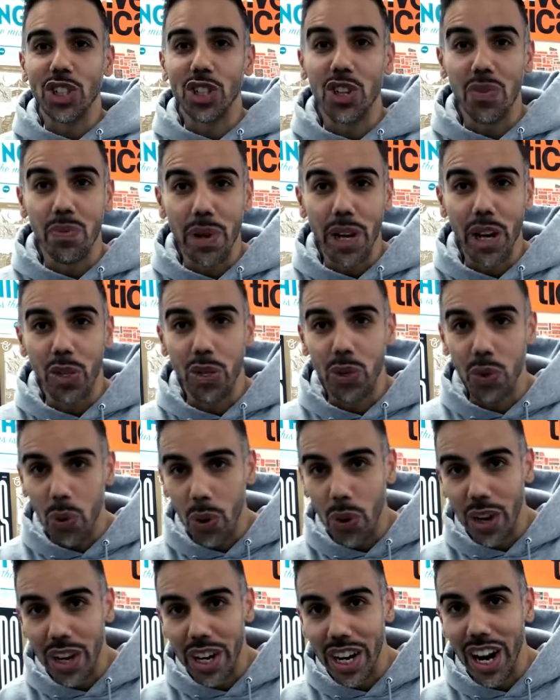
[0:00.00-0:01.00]
sort of been a
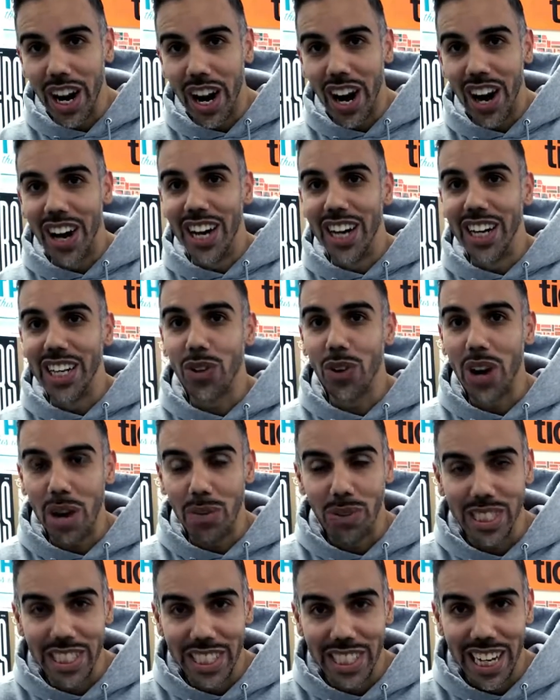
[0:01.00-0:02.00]
thorn on
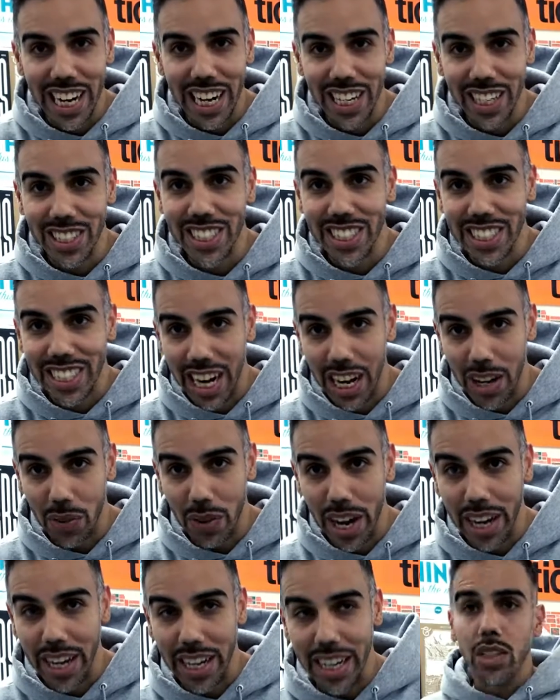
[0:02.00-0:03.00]
graphic designers' side,
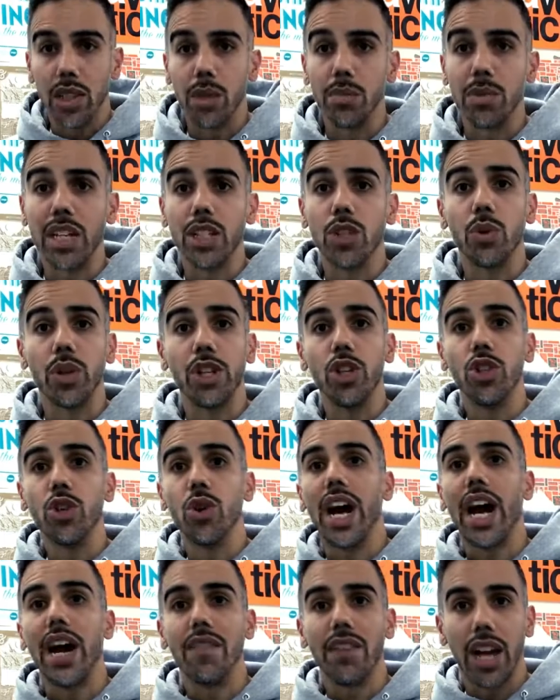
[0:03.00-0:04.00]
right? Sometimes when you
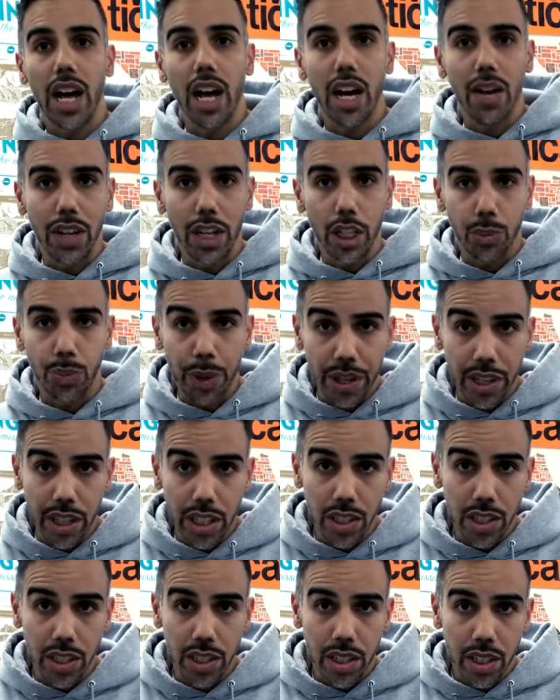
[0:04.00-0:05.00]
don't have a lot of
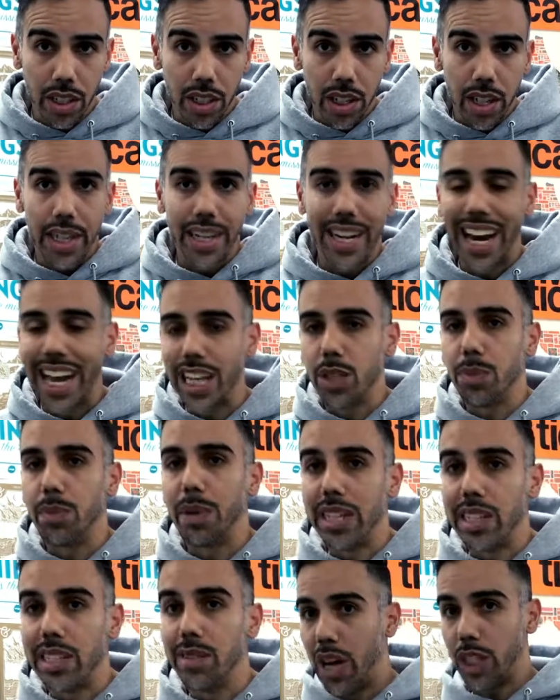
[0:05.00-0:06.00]
experience, clients may
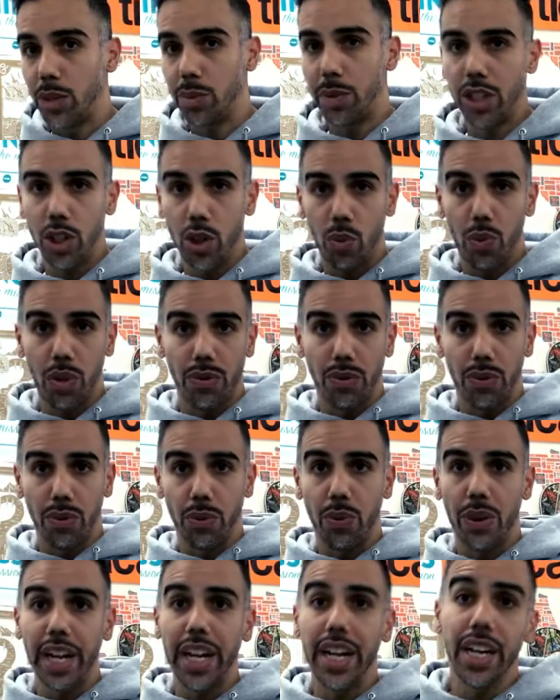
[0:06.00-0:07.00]
expect you to work for
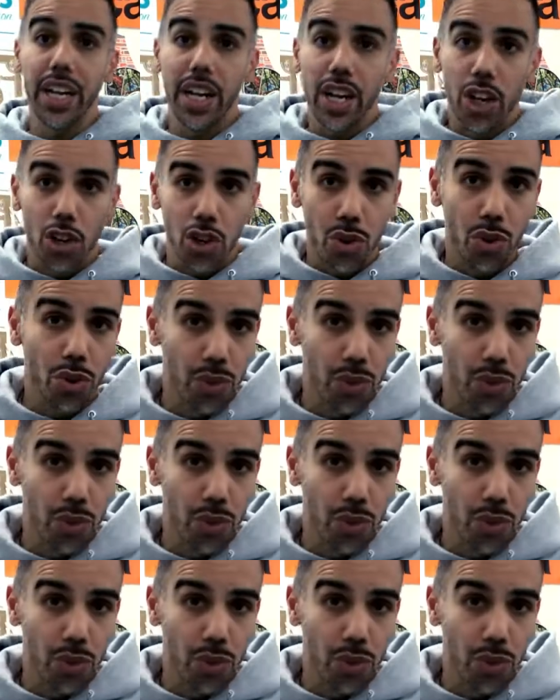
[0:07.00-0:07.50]
free. You